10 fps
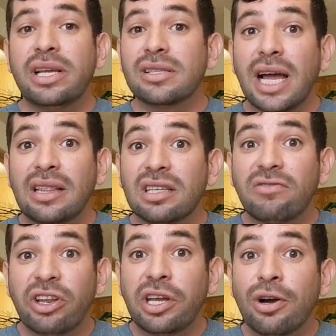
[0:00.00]
Please like
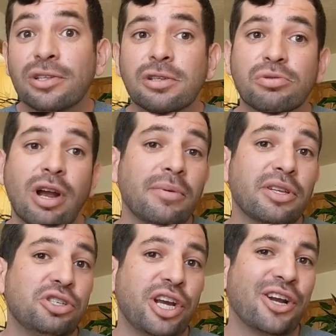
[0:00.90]
this video and
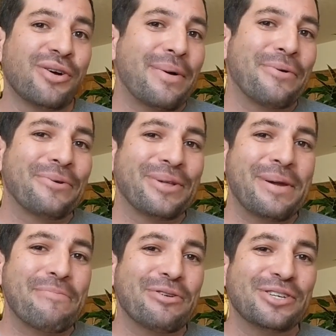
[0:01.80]
subscribe to this channel. I would
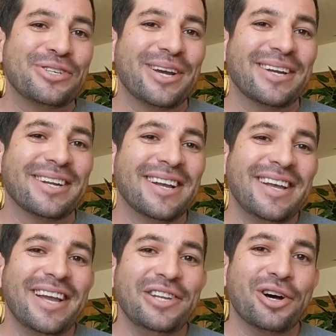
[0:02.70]
really appreciate
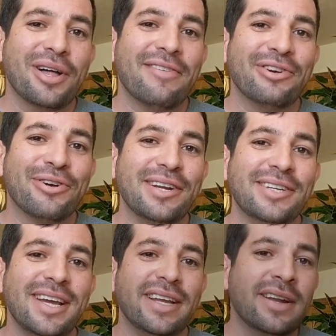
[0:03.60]
it. And y'all have a
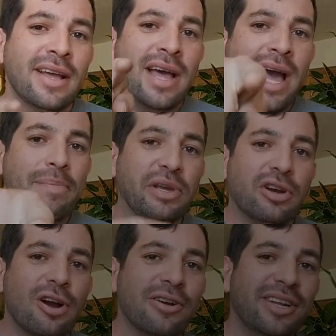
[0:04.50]
great day and
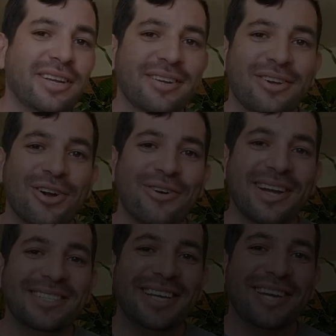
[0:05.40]
happy gardening.
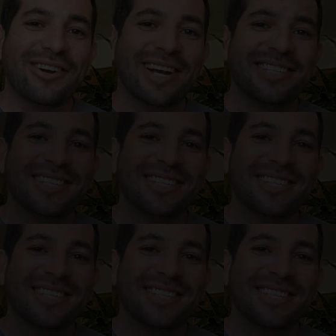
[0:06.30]
All right, take care,